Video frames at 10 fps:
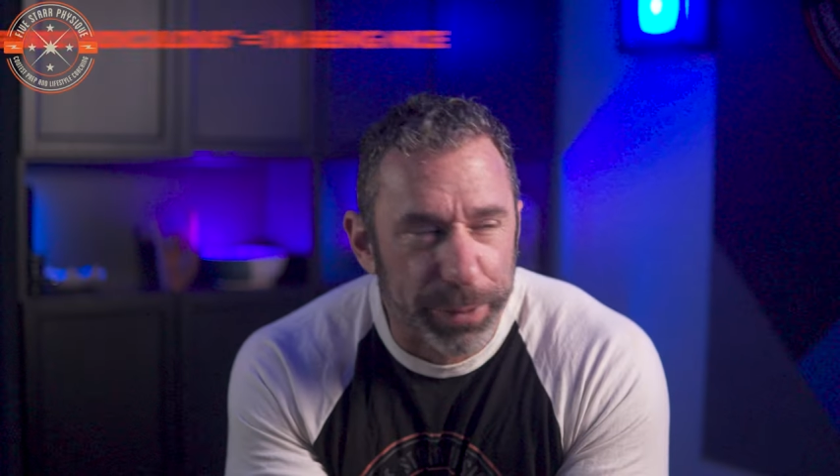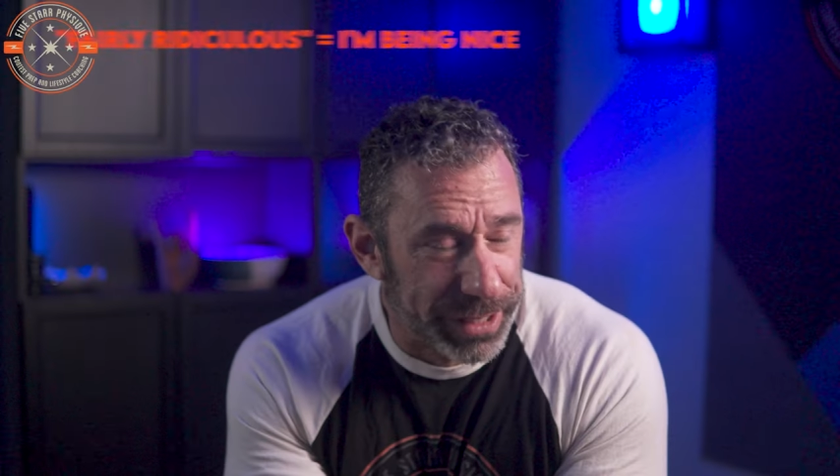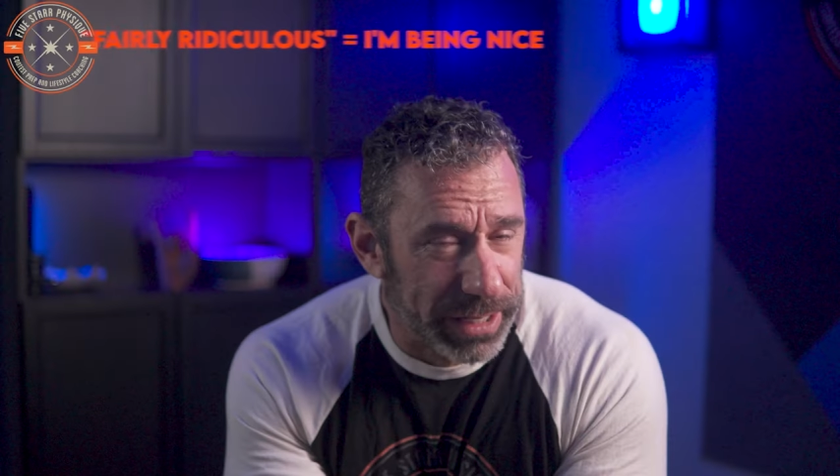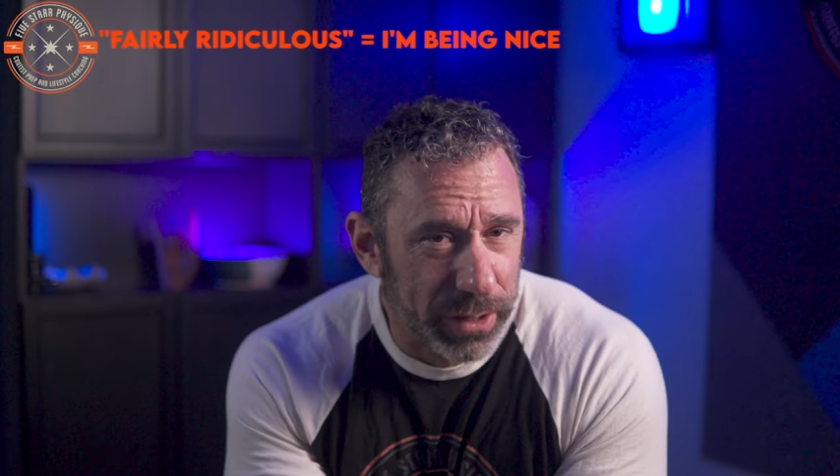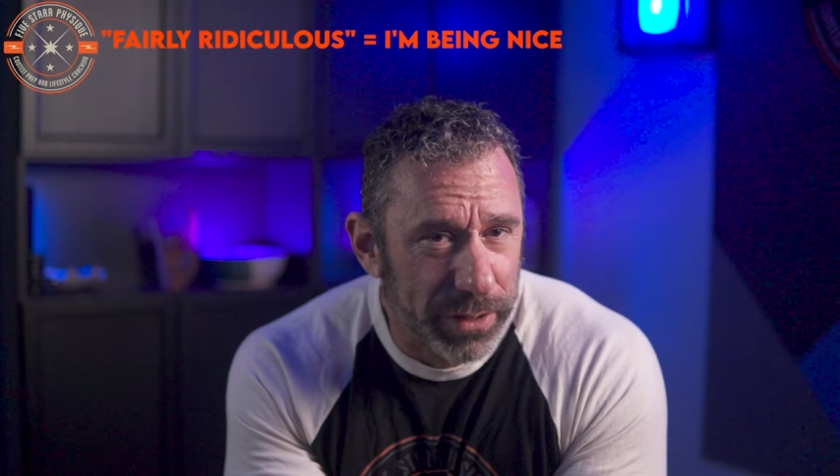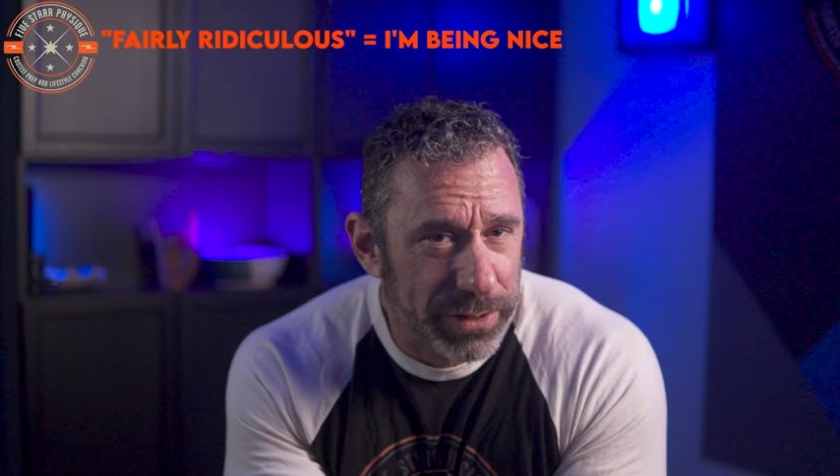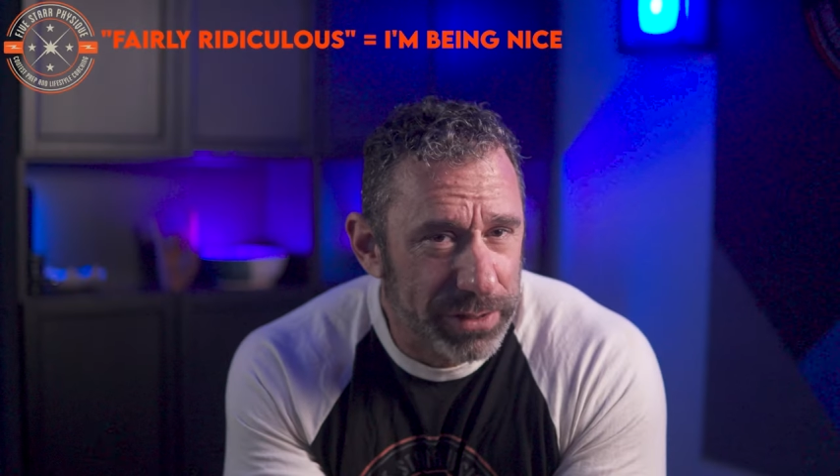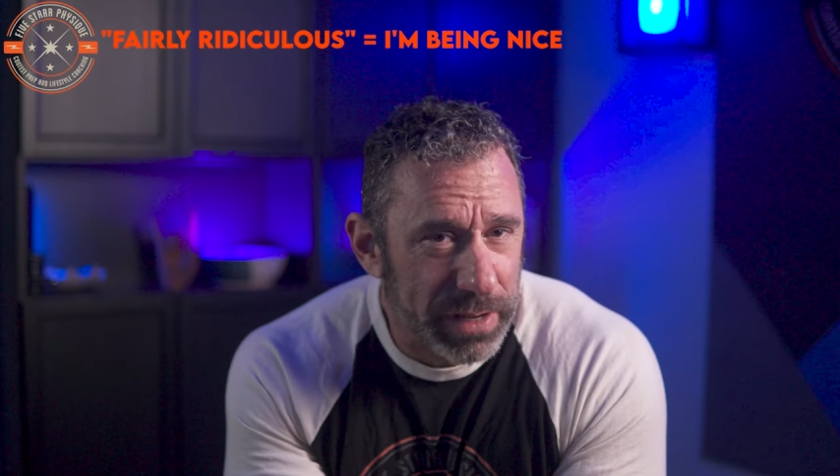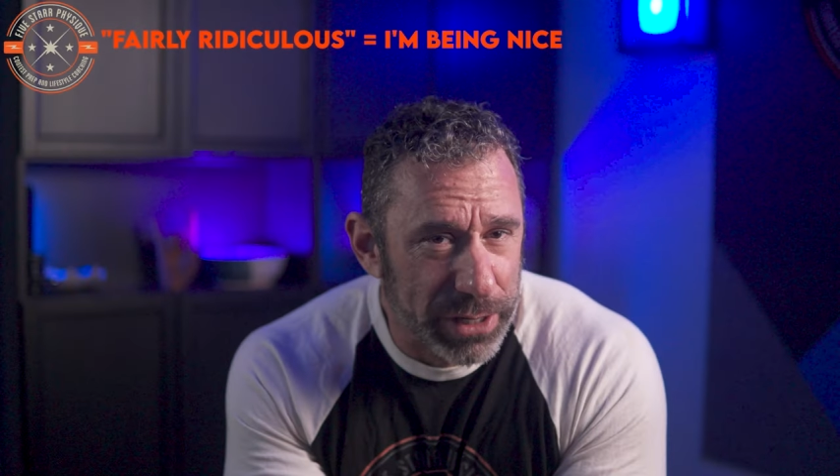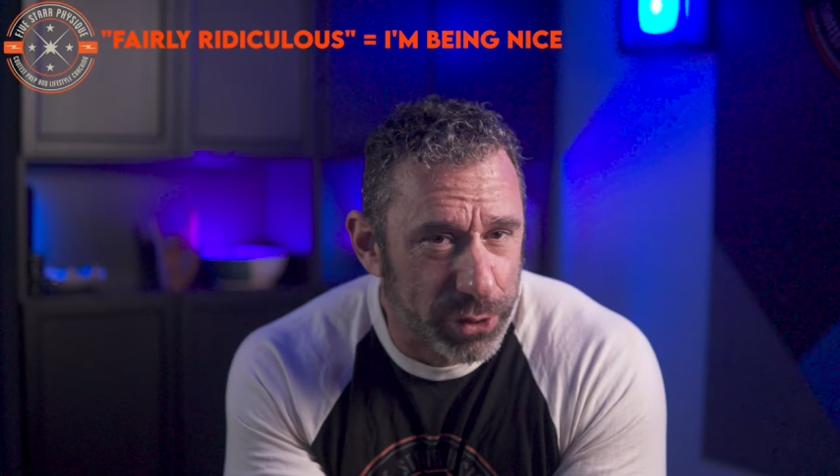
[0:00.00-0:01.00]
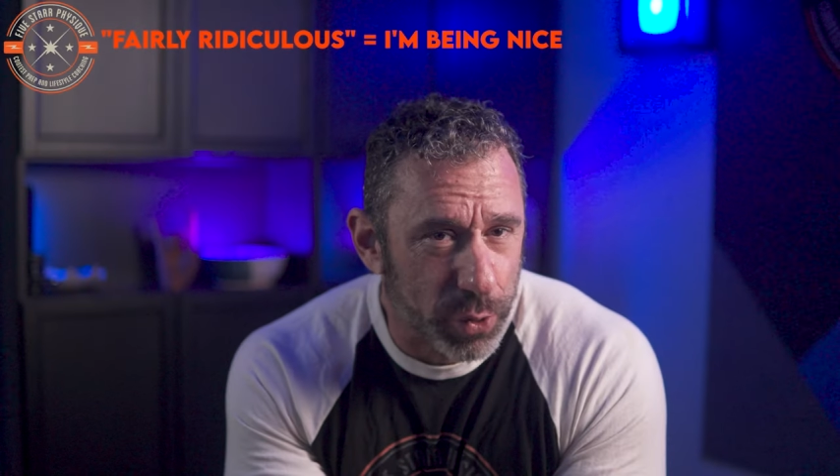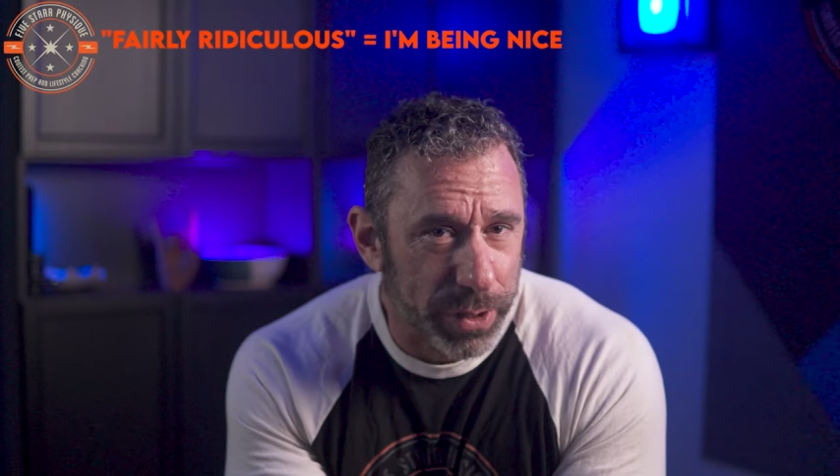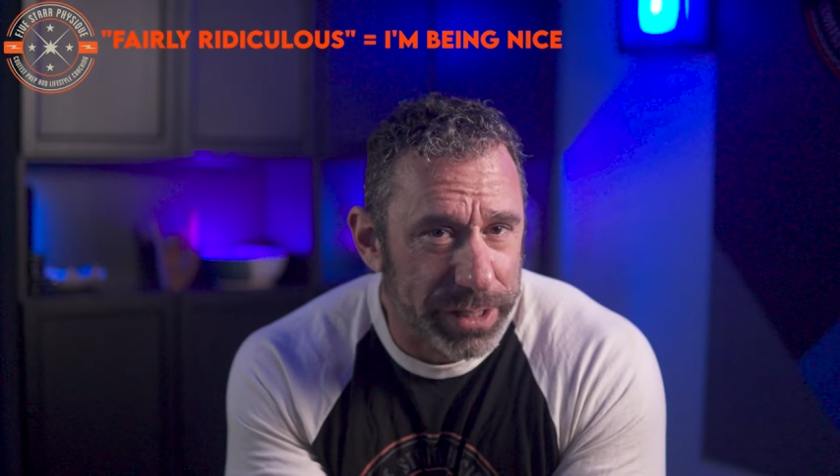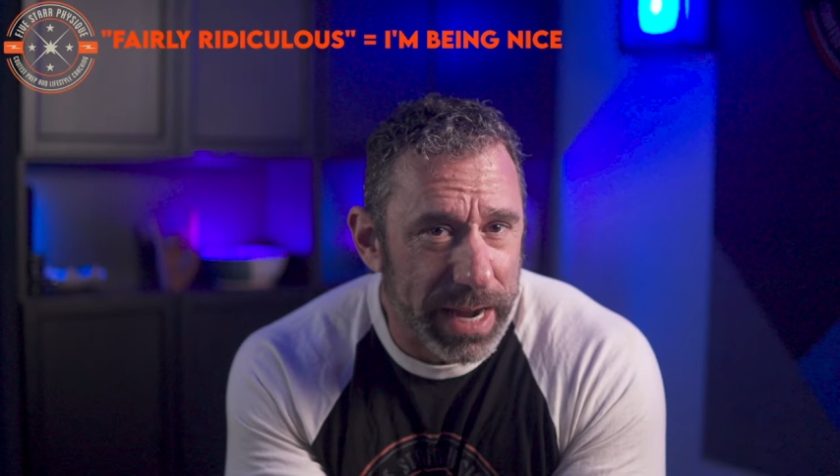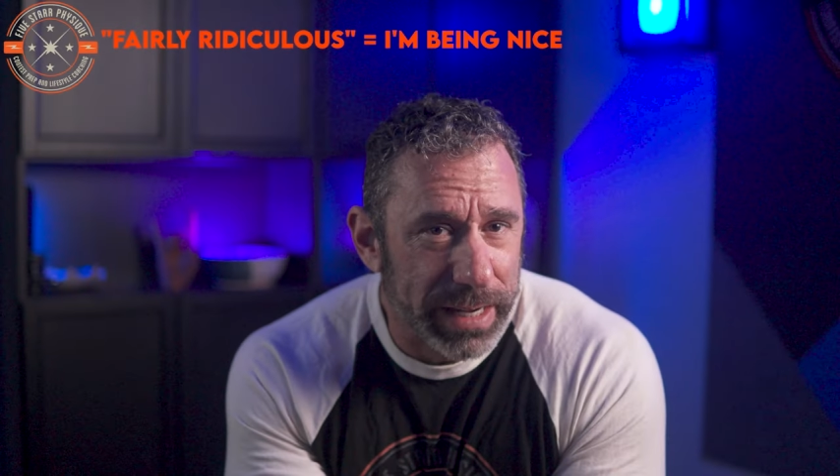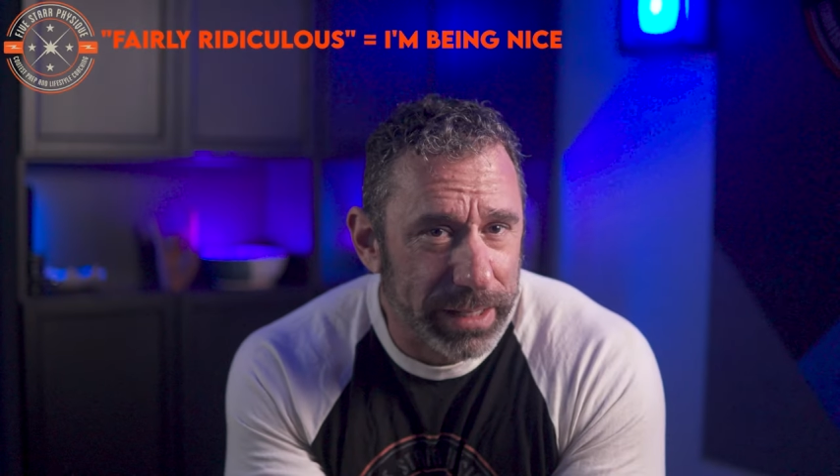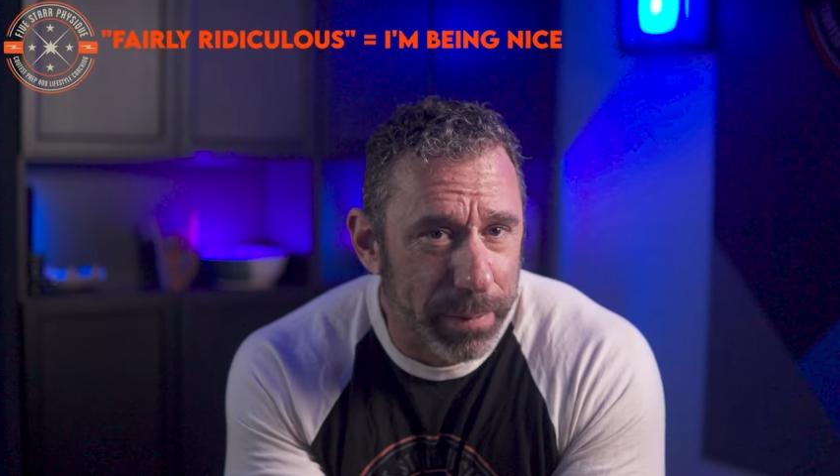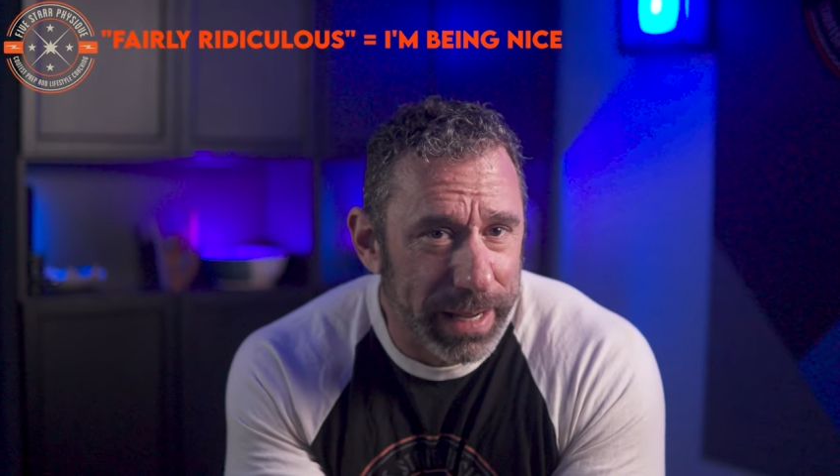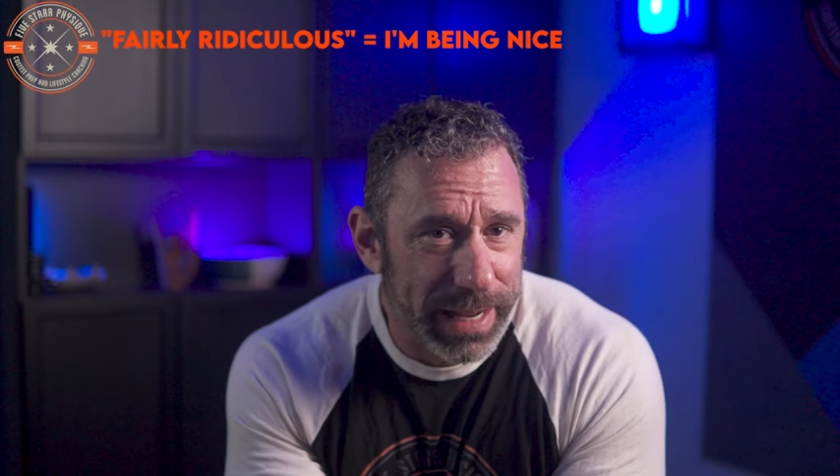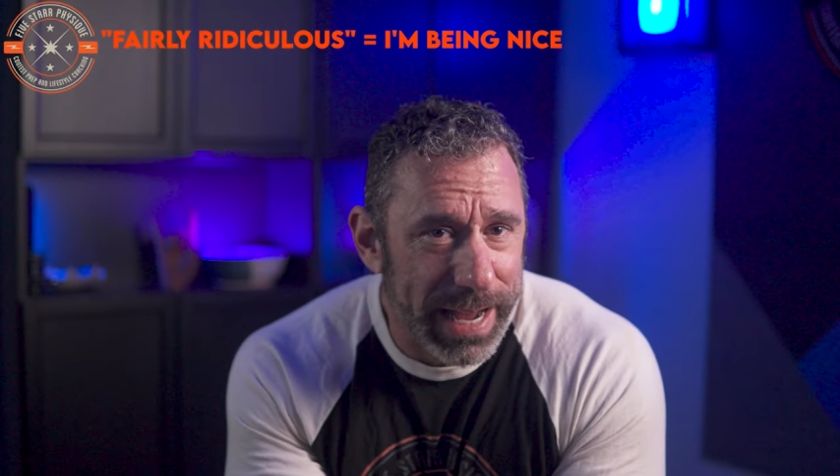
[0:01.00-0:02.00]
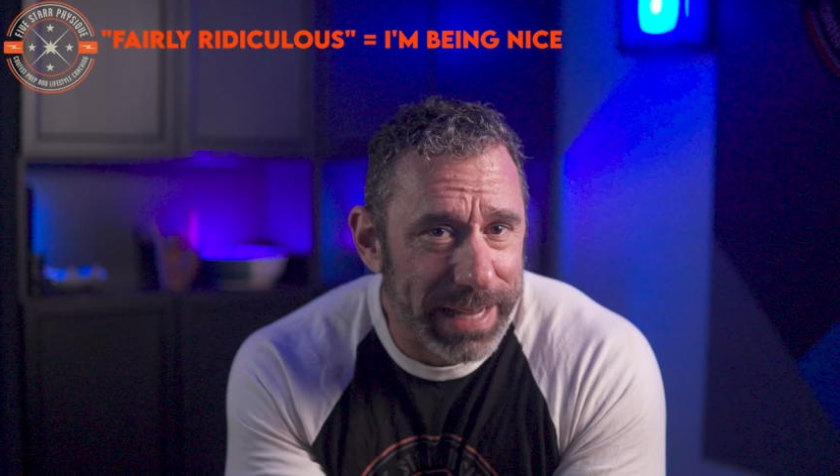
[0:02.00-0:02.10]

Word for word: ridiculous and short-sighted to me,